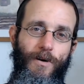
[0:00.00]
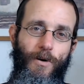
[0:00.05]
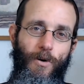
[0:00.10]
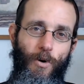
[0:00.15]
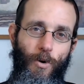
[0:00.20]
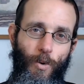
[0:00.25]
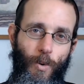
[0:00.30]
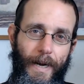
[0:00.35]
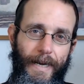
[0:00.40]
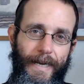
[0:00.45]

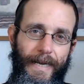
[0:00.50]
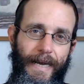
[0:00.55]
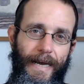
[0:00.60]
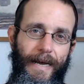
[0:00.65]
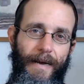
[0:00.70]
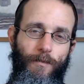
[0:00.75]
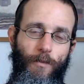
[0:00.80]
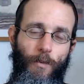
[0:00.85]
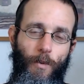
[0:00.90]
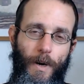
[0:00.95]
who I
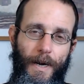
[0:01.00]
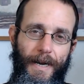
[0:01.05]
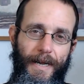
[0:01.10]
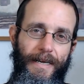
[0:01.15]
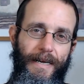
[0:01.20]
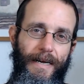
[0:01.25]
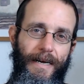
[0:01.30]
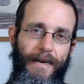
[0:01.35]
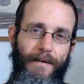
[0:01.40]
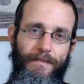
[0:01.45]
am, what I
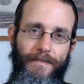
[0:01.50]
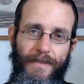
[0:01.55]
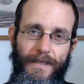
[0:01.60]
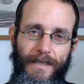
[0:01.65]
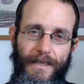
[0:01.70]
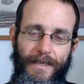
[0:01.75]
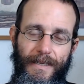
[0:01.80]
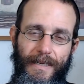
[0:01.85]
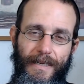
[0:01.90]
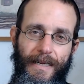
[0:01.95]
am,
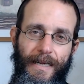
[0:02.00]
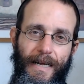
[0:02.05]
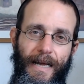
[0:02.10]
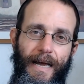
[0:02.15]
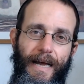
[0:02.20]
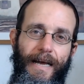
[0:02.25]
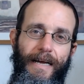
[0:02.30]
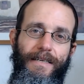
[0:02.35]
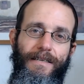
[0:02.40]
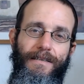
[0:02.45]

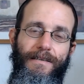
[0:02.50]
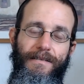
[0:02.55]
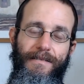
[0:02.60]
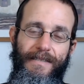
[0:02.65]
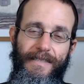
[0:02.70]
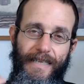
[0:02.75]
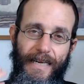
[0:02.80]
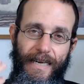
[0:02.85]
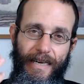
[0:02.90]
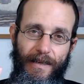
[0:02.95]
and
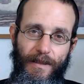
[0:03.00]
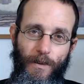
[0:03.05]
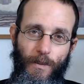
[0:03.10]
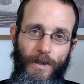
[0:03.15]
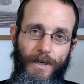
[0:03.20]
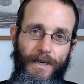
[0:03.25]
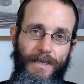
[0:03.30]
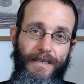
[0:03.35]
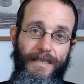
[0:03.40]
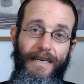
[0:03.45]
saying the
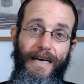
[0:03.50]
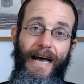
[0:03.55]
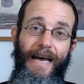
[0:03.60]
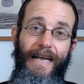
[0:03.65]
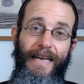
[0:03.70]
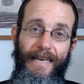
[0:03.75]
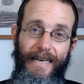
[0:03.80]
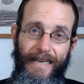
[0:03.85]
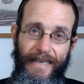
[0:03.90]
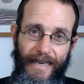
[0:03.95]
word
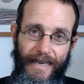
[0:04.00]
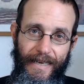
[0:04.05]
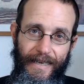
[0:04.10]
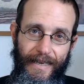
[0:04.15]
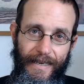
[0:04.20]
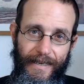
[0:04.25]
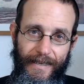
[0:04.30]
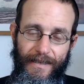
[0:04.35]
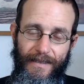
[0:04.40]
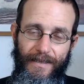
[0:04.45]
ani
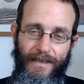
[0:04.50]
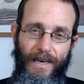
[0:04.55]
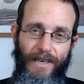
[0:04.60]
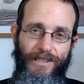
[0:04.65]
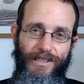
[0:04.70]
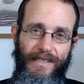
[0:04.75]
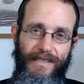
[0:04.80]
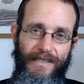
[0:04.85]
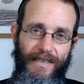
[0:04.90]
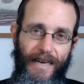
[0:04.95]
again, not
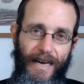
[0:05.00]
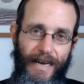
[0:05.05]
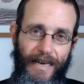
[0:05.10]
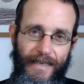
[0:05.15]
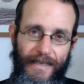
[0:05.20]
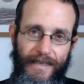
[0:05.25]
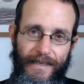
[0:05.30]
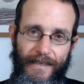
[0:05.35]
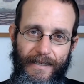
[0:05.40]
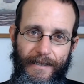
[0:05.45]
just
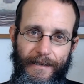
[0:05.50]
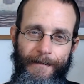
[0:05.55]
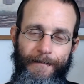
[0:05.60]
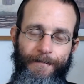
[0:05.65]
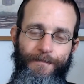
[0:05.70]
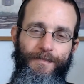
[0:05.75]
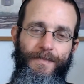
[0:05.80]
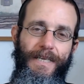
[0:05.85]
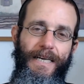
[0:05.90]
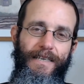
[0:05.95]
ein,
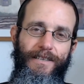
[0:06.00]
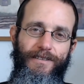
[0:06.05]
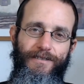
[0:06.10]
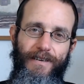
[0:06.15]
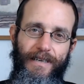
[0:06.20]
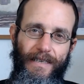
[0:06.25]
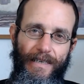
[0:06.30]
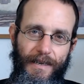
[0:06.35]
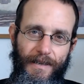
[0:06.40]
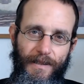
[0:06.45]
and
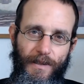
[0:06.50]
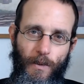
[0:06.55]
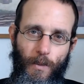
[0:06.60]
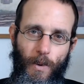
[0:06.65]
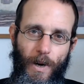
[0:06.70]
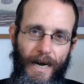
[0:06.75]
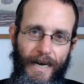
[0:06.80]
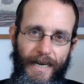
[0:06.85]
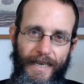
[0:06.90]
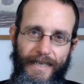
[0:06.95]
drinking the
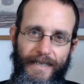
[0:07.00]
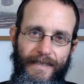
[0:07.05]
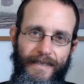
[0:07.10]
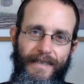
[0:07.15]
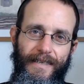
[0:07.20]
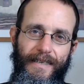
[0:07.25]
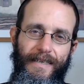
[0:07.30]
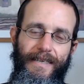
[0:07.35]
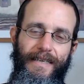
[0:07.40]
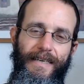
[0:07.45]
wine.
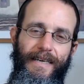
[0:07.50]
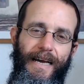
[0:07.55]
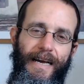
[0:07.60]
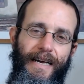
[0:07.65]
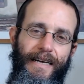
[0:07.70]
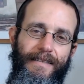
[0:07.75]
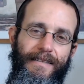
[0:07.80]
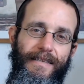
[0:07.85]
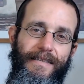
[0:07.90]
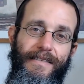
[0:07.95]

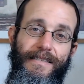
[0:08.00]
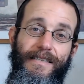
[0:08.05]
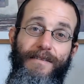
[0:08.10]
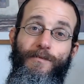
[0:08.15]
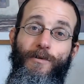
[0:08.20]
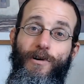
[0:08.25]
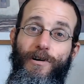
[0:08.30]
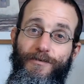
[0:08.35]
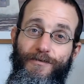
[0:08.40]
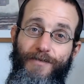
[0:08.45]
And this is a
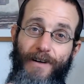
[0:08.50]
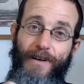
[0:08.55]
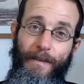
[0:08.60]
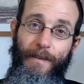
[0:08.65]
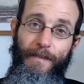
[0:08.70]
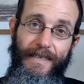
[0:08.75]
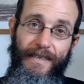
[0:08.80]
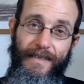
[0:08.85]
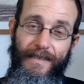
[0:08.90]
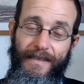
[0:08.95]
more
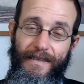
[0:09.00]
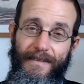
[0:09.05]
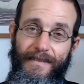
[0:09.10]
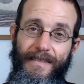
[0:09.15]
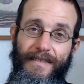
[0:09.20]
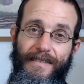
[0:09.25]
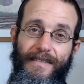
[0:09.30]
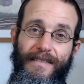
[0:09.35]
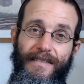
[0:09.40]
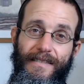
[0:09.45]
feminine,
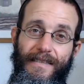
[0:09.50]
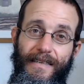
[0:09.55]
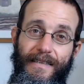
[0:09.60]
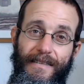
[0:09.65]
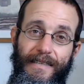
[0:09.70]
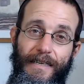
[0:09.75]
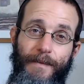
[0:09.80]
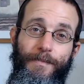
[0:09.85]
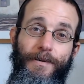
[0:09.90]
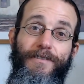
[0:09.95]
this is the
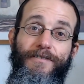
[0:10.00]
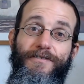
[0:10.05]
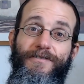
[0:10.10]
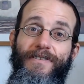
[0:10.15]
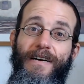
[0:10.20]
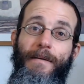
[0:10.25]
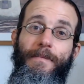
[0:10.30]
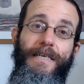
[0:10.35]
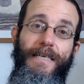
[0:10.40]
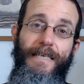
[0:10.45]
deeper
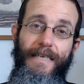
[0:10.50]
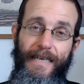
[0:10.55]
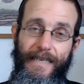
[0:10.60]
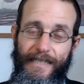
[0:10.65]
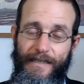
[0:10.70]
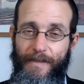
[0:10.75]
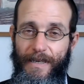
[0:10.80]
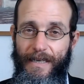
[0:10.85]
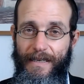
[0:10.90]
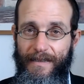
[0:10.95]
feminine
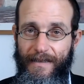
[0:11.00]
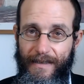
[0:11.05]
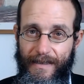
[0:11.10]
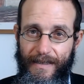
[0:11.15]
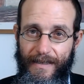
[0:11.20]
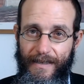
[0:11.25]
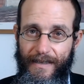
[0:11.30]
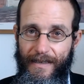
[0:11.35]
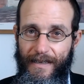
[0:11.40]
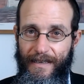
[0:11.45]
aspect
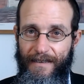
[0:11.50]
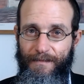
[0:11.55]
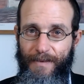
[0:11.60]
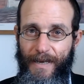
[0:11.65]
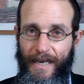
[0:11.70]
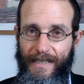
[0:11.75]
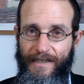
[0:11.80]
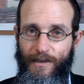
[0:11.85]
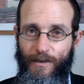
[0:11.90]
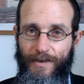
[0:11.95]
of
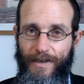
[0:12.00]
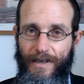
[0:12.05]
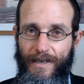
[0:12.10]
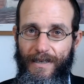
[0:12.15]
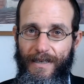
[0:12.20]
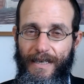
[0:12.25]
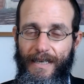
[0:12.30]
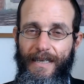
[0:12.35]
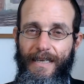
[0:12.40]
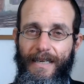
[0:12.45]

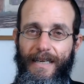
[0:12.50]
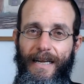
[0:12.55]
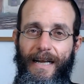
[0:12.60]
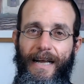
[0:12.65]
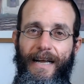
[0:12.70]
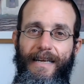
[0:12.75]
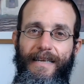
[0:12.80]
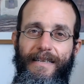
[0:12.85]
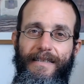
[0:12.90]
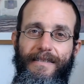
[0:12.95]
Passover.
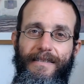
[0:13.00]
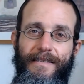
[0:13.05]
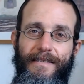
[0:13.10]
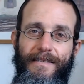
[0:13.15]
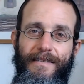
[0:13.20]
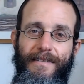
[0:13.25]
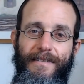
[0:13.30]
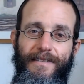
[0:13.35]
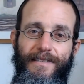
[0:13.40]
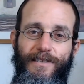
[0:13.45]
And
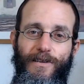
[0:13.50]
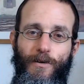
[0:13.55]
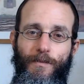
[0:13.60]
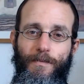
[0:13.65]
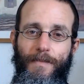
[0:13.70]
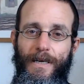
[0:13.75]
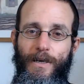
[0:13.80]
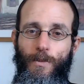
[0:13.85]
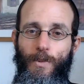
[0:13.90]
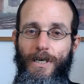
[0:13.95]
so
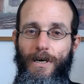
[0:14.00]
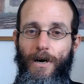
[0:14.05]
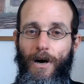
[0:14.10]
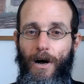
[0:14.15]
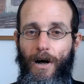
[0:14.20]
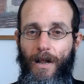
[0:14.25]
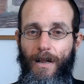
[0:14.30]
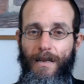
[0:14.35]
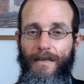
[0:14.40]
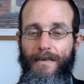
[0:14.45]
may we
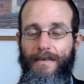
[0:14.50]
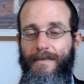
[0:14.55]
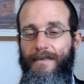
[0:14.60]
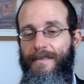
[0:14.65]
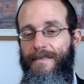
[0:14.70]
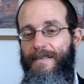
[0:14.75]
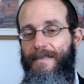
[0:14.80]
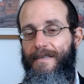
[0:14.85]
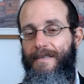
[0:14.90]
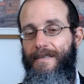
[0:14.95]
all
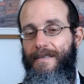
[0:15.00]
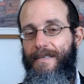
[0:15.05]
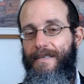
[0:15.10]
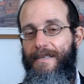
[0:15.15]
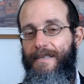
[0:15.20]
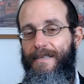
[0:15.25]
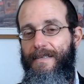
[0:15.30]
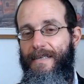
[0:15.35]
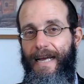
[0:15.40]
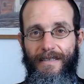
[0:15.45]

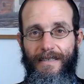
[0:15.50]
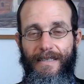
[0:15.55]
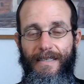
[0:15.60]
have